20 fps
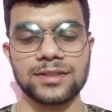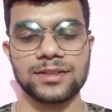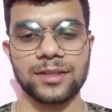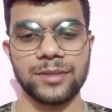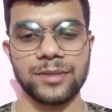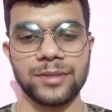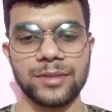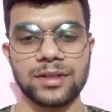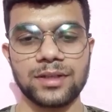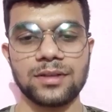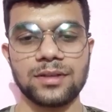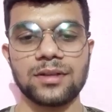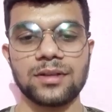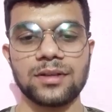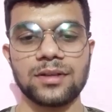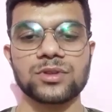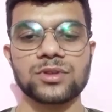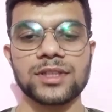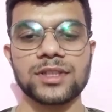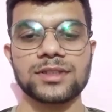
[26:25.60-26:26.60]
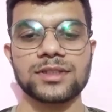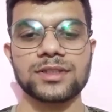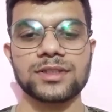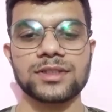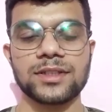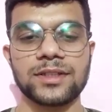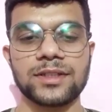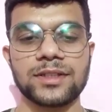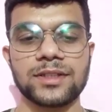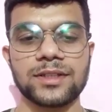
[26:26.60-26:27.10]
microbial content
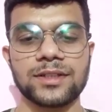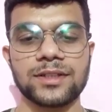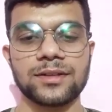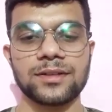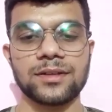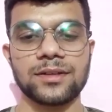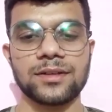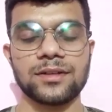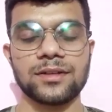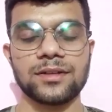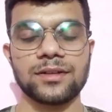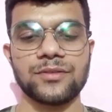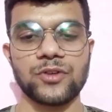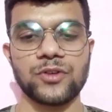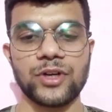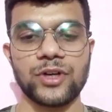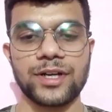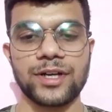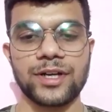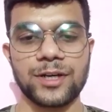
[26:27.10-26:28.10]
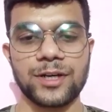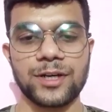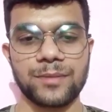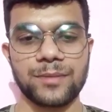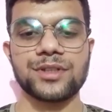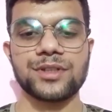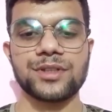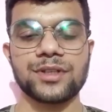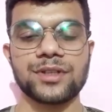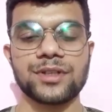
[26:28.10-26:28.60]
or any hazardous
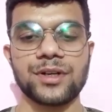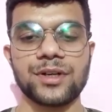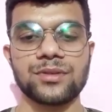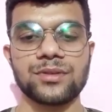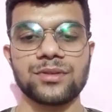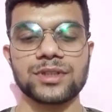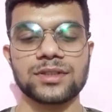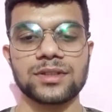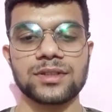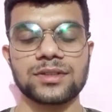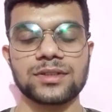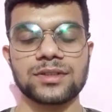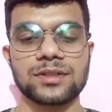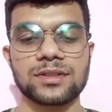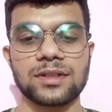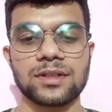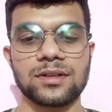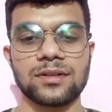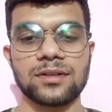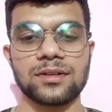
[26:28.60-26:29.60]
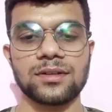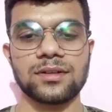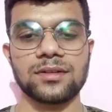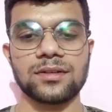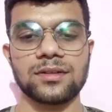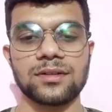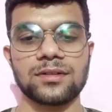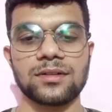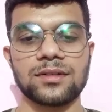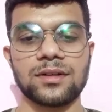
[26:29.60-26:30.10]
chemical
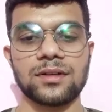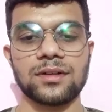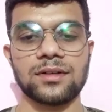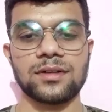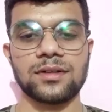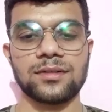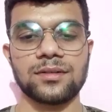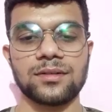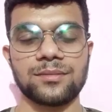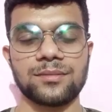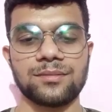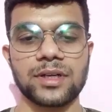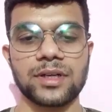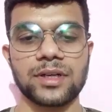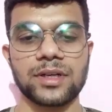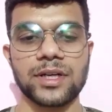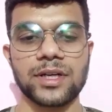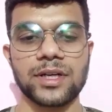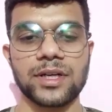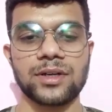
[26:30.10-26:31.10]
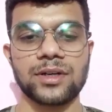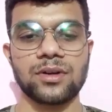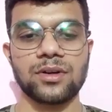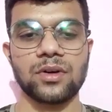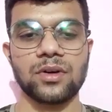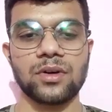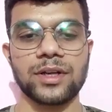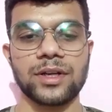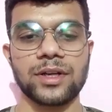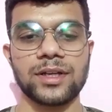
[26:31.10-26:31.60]
compounds present in it. And then
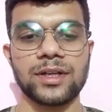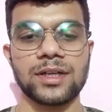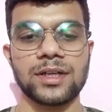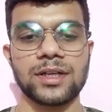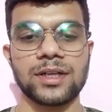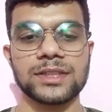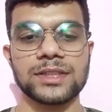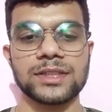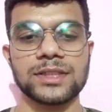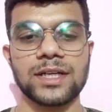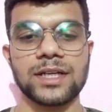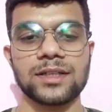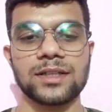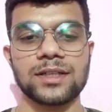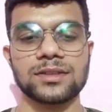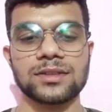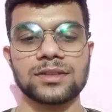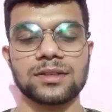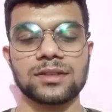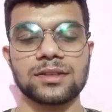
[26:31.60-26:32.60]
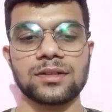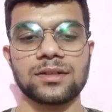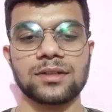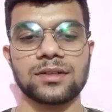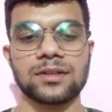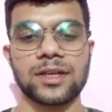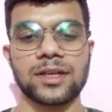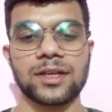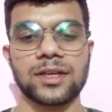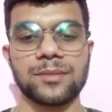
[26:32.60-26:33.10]
after the water is
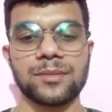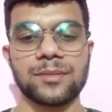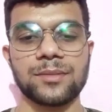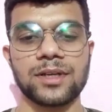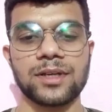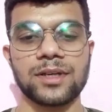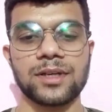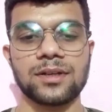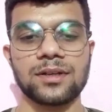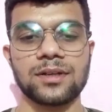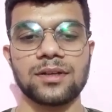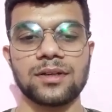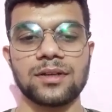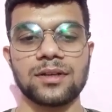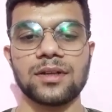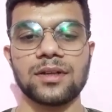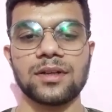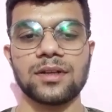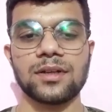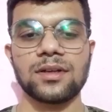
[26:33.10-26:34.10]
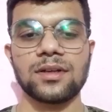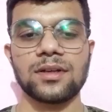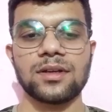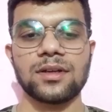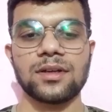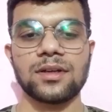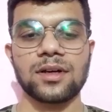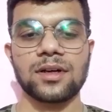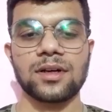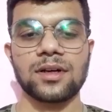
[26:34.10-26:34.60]
used for agricultural
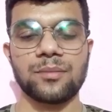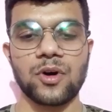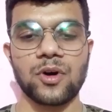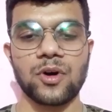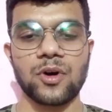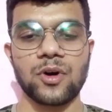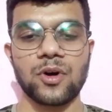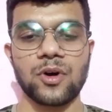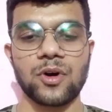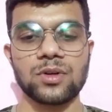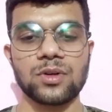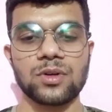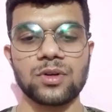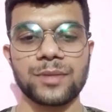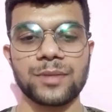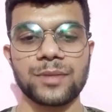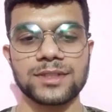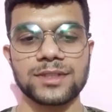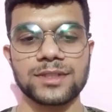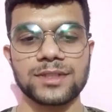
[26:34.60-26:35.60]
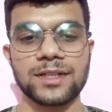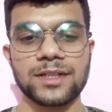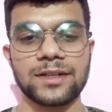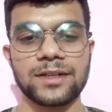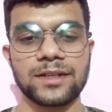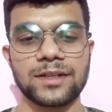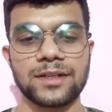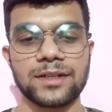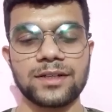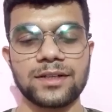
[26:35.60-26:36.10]
land or for
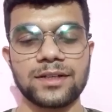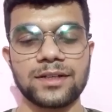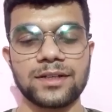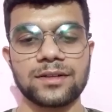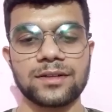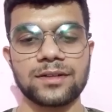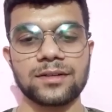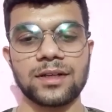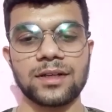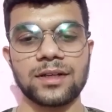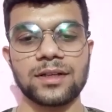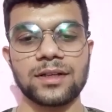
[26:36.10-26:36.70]
gardening uses.